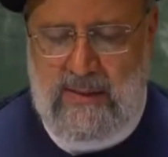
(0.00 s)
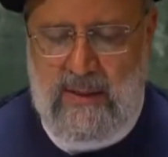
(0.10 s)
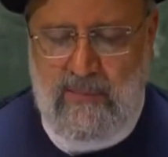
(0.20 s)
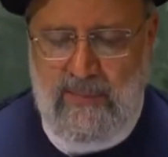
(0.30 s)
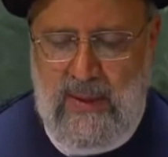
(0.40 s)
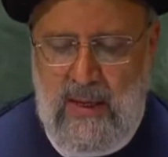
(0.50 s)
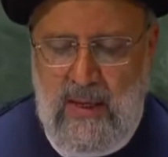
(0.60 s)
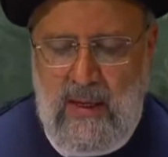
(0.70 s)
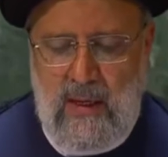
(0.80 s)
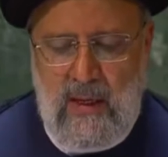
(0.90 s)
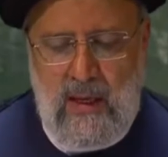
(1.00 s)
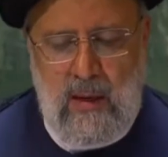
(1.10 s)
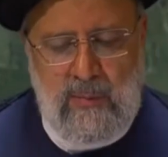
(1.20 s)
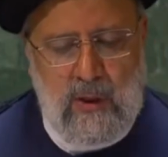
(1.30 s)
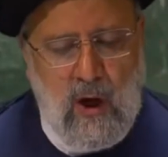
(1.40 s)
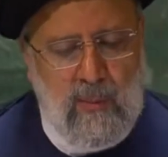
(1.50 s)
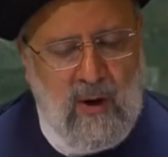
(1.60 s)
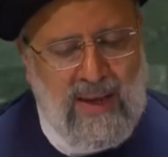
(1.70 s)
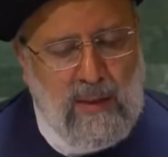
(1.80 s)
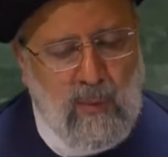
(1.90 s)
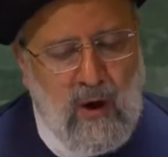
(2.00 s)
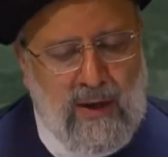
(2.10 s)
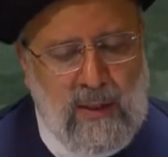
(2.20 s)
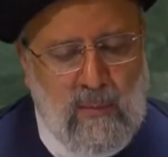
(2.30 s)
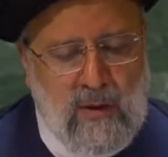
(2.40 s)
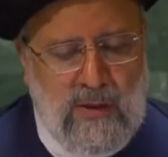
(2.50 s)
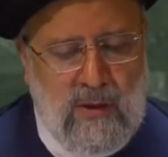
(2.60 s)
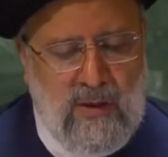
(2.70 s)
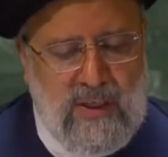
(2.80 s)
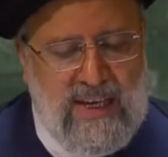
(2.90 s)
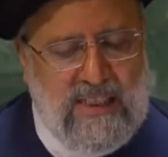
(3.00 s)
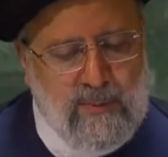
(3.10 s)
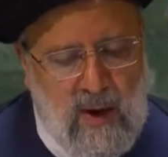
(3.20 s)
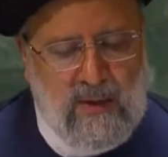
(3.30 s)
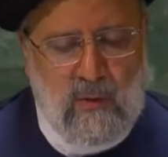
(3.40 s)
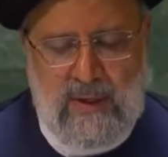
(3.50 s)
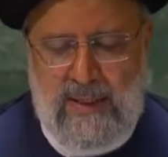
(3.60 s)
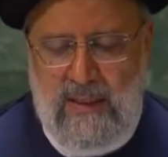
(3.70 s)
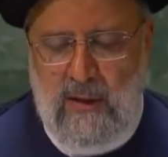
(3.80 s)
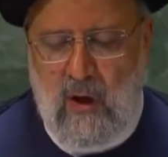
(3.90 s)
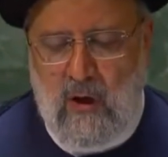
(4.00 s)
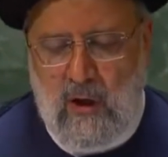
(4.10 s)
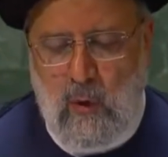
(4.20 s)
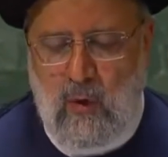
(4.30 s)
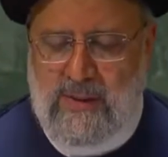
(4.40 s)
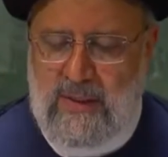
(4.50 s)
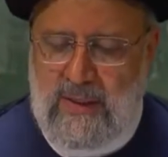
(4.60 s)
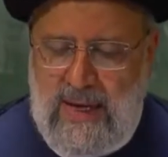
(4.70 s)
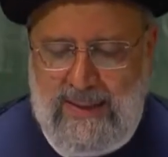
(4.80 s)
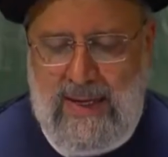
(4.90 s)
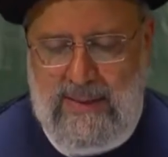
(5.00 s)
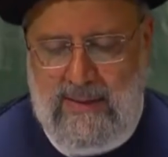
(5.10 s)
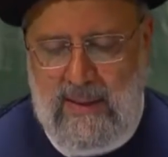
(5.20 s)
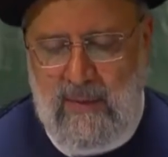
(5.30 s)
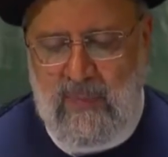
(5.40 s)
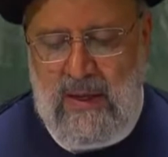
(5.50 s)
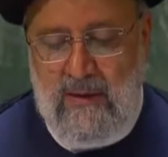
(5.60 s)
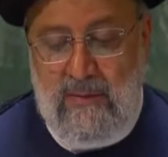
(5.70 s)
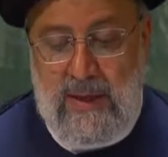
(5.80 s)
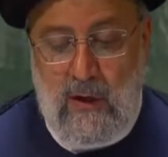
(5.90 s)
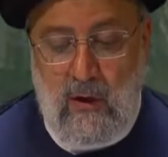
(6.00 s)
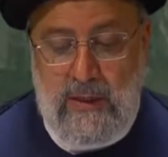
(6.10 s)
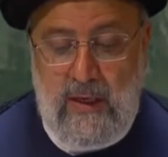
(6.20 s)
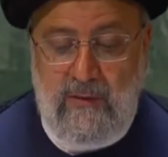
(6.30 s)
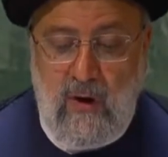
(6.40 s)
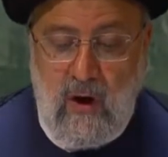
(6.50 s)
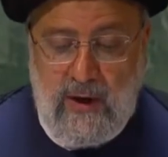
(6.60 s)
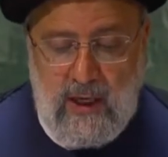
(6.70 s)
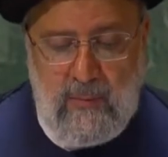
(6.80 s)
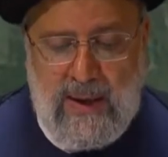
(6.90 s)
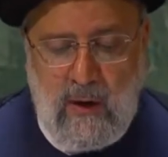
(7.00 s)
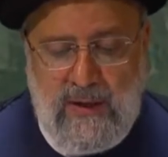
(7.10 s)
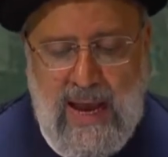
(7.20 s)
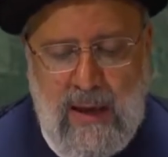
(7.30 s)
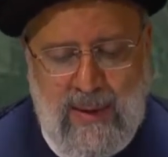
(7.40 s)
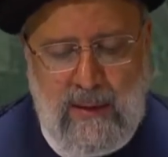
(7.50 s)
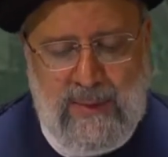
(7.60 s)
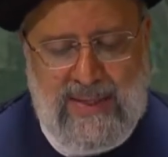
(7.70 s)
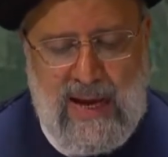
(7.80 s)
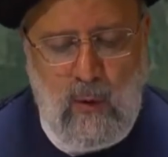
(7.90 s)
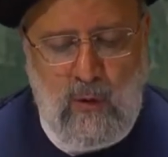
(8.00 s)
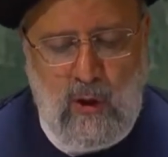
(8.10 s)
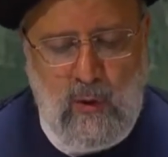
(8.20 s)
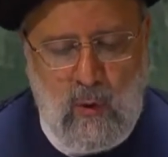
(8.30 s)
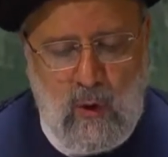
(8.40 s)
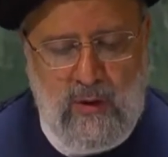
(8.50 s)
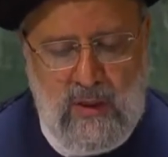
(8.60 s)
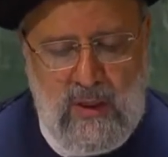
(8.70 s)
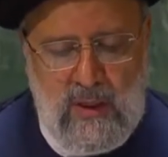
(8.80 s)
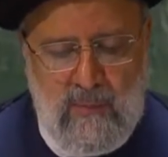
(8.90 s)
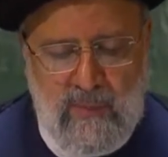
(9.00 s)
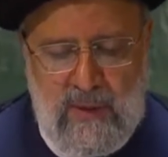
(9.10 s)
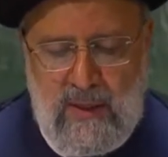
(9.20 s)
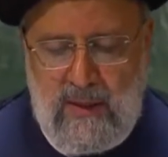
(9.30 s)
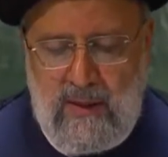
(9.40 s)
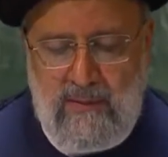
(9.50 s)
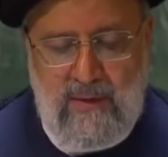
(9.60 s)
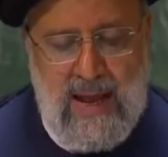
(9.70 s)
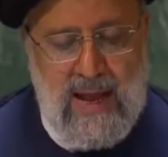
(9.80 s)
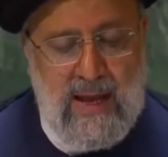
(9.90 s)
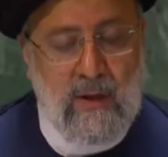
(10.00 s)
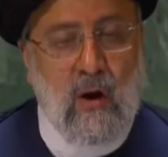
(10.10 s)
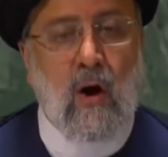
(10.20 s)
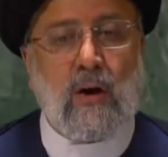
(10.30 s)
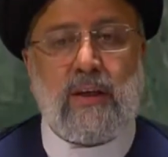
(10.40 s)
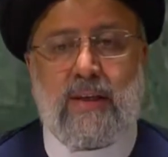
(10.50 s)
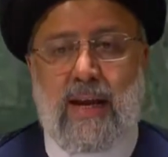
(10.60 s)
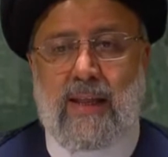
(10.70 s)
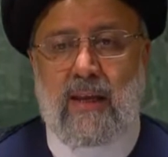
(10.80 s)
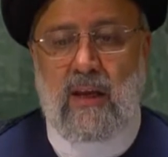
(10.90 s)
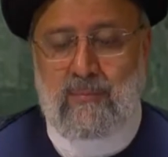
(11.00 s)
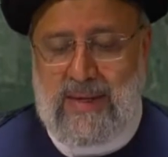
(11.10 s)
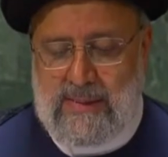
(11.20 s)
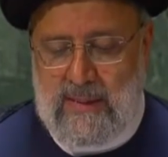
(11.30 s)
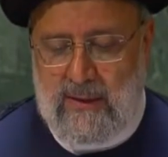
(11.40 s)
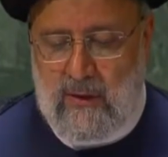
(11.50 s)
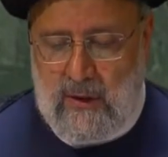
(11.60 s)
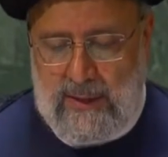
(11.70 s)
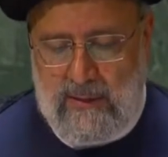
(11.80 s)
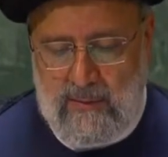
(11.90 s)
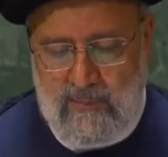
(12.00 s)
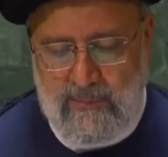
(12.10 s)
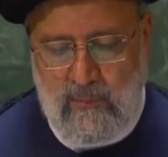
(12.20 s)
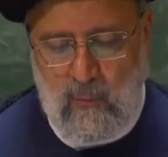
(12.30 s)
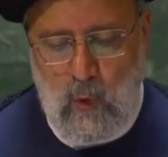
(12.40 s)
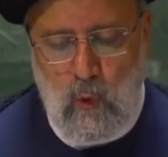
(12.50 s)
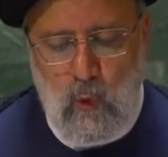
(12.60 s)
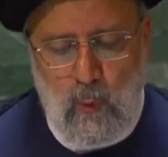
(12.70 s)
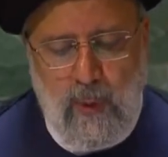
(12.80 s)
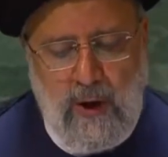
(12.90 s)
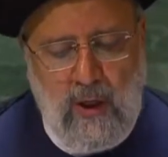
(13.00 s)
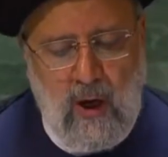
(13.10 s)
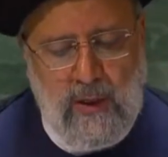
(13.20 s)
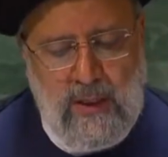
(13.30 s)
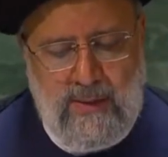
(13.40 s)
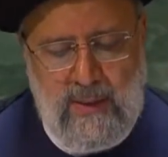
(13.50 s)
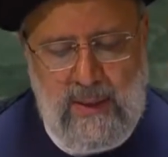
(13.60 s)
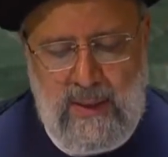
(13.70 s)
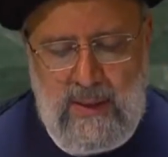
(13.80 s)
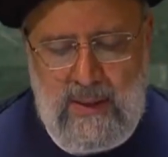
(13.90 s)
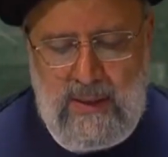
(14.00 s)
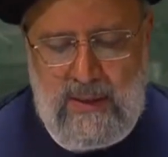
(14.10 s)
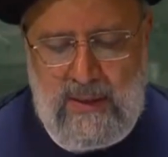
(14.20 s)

crime in the international arena. The United States of America must explain transparently and demonstrate in a verifiable fashion that it does wish to